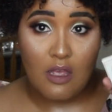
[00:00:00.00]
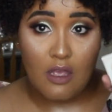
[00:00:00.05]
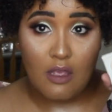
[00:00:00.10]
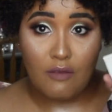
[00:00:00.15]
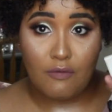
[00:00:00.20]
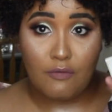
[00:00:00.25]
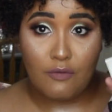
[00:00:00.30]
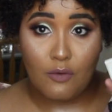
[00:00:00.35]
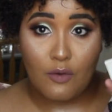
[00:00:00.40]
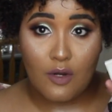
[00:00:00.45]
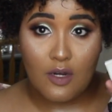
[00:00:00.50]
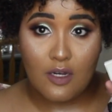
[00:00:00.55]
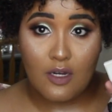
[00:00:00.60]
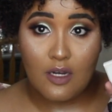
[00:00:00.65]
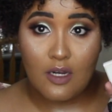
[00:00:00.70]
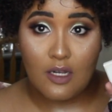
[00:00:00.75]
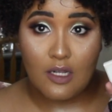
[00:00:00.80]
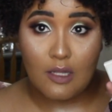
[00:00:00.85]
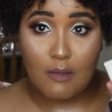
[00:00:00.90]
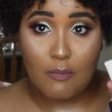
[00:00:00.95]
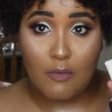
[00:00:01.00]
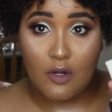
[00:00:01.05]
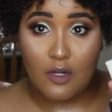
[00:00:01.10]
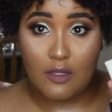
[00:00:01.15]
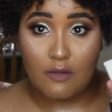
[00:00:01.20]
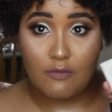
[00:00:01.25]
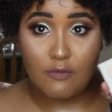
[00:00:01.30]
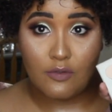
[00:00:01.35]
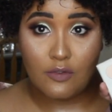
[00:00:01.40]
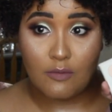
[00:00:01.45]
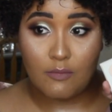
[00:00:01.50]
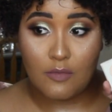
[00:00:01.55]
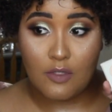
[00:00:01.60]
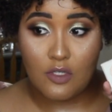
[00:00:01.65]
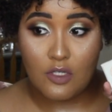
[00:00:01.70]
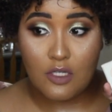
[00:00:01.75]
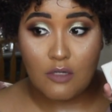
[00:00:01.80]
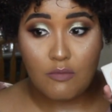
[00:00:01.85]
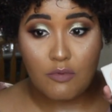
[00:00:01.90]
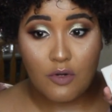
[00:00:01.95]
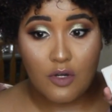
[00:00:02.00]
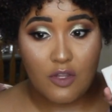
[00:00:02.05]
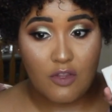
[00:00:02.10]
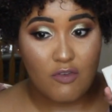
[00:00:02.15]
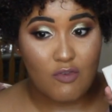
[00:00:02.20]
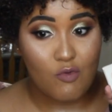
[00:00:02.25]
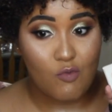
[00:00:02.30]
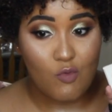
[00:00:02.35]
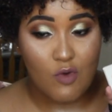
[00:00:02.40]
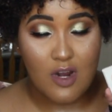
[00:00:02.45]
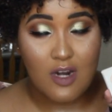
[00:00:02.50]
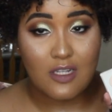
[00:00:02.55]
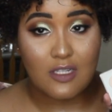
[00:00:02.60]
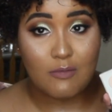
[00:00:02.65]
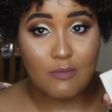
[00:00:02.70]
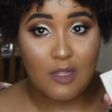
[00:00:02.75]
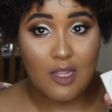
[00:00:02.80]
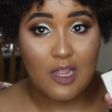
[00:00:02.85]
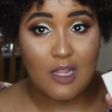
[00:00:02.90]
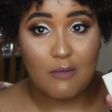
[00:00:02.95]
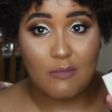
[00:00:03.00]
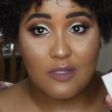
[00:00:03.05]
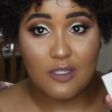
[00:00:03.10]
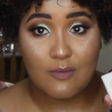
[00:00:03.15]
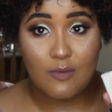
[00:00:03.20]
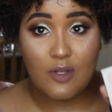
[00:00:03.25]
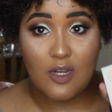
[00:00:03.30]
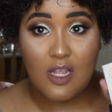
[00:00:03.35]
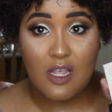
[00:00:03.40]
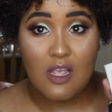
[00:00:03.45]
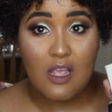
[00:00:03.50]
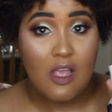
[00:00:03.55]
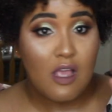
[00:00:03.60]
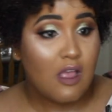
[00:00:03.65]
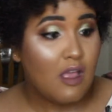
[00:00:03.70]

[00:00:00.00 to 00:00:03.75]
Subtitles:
if you're in the market for something cheaper and you don't want to spend that much money,